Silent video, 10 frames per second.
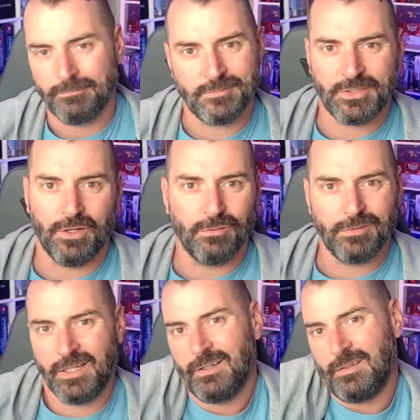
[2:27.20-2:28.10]
So
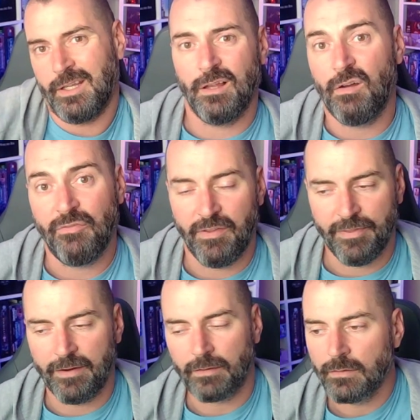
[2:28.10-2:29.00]
it'll all fit in
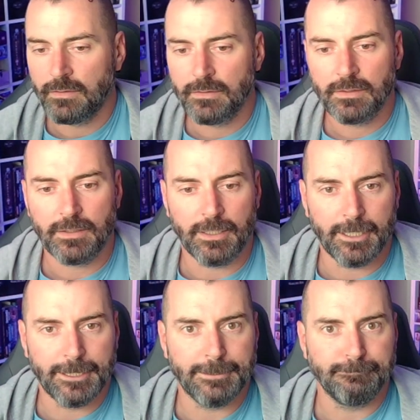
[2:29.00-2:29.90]
there.
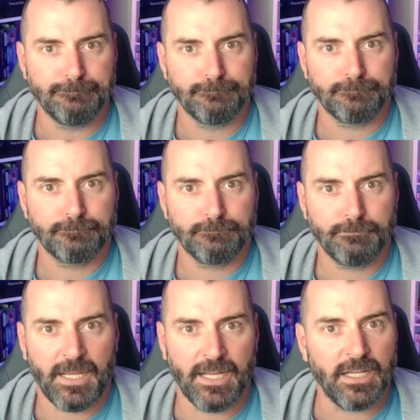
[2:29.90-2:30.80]
And
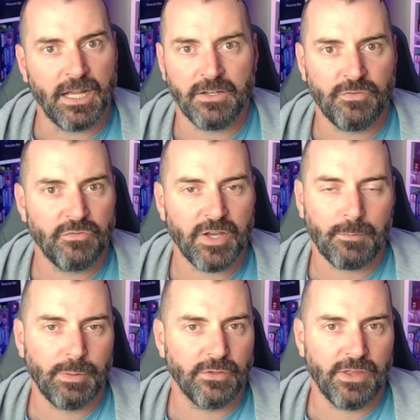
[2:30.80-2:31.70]
if you've got to
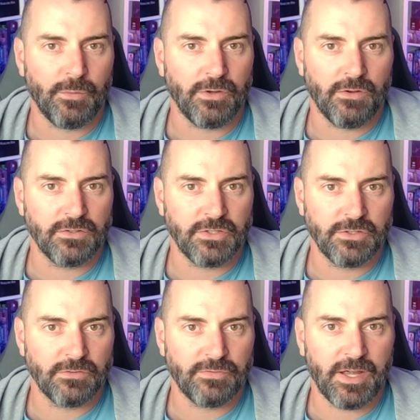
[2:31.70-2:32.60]
peel that one onto
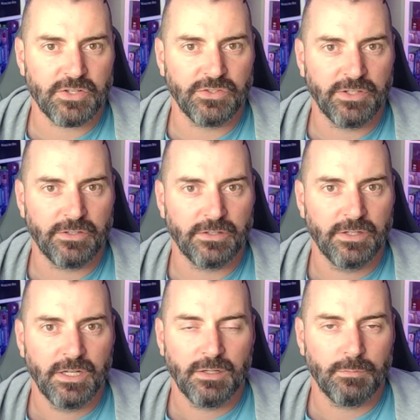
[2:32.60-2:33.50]
your faction leader
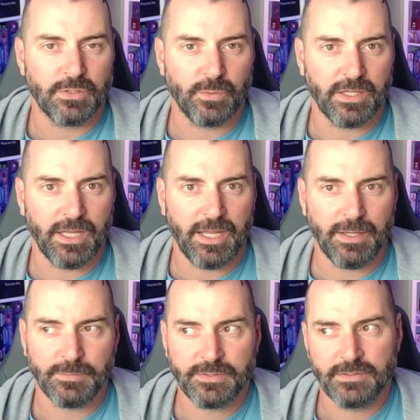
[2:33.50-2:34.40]
between
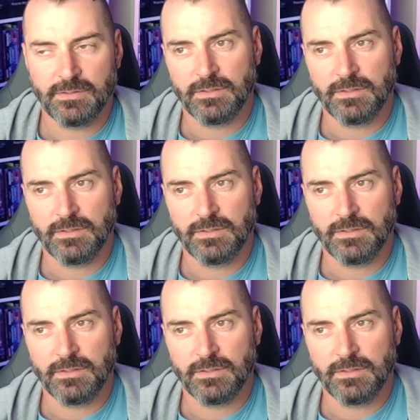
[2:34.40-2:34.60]
games,